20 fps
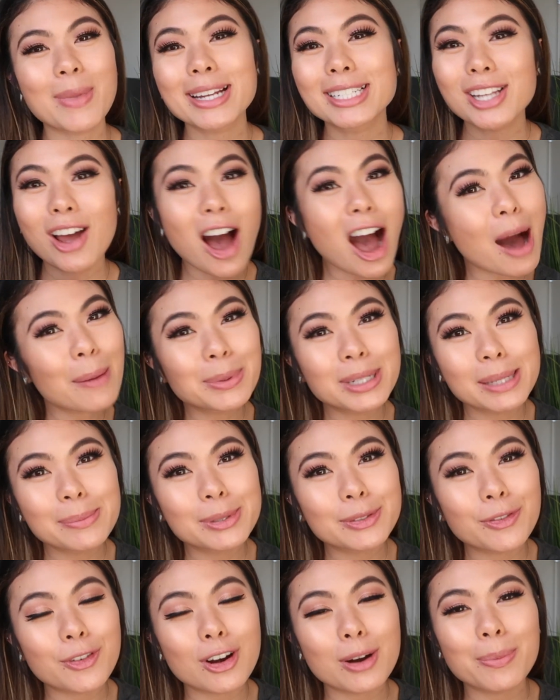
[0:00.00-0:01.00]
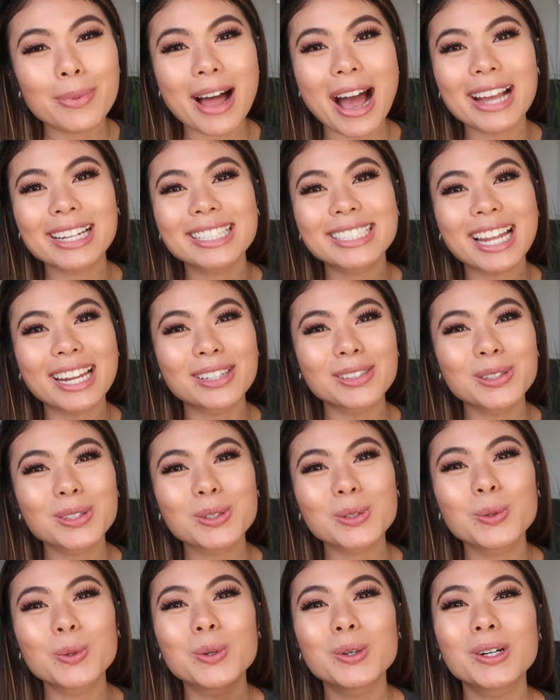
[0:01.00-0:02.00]
my top tips for applying to dental
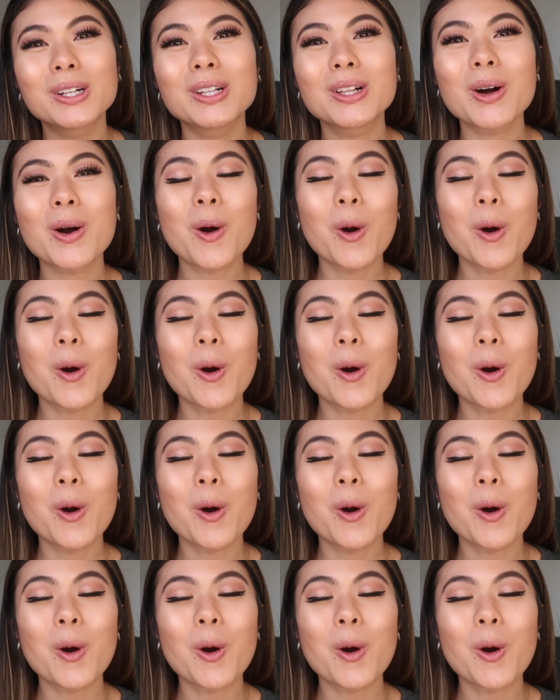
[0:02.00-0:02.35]
school.